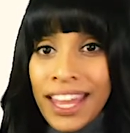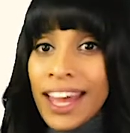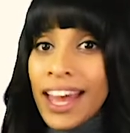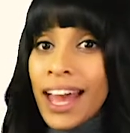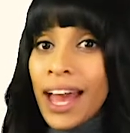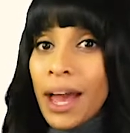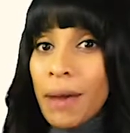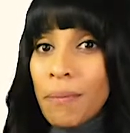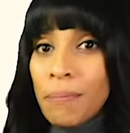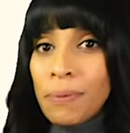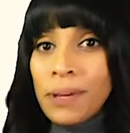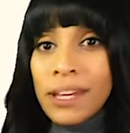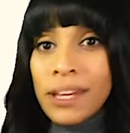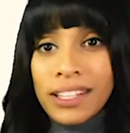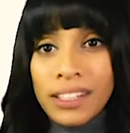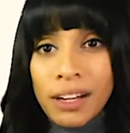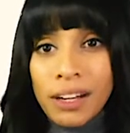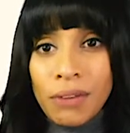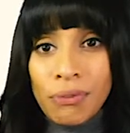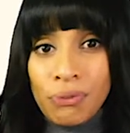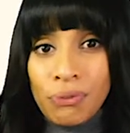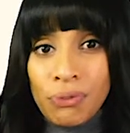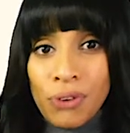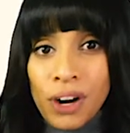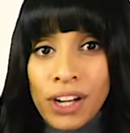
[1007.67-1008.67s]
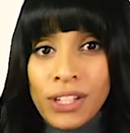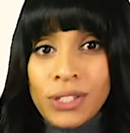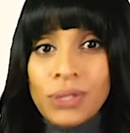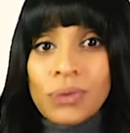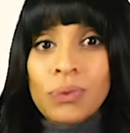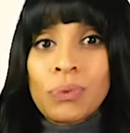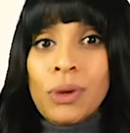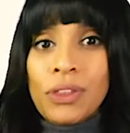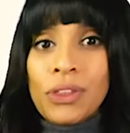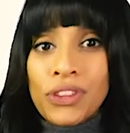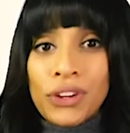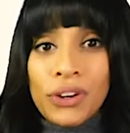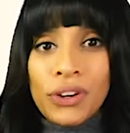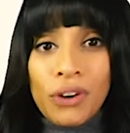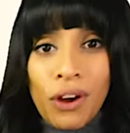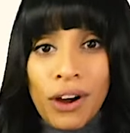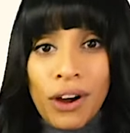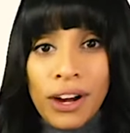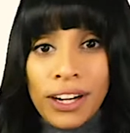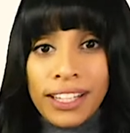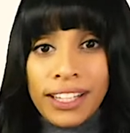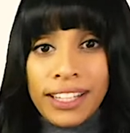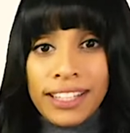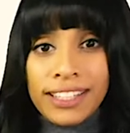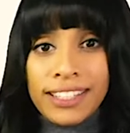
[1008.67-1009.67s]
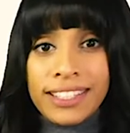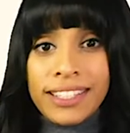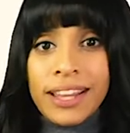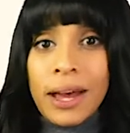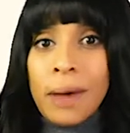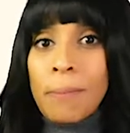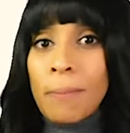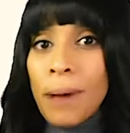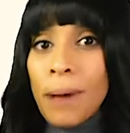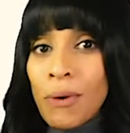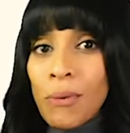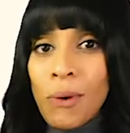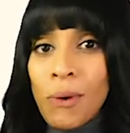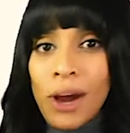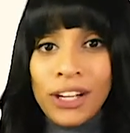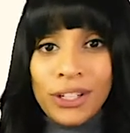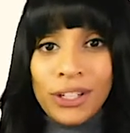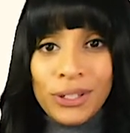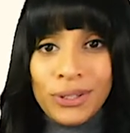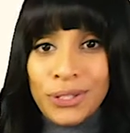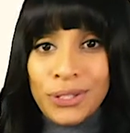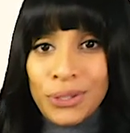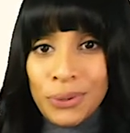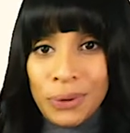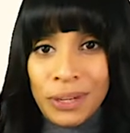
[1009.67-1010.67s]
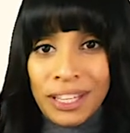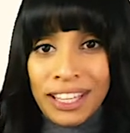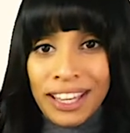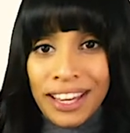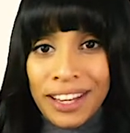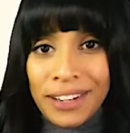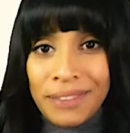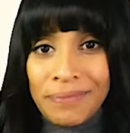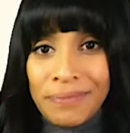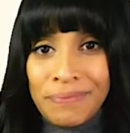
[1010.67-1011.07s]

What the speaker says: and being upfront with your audience about why you're doing it.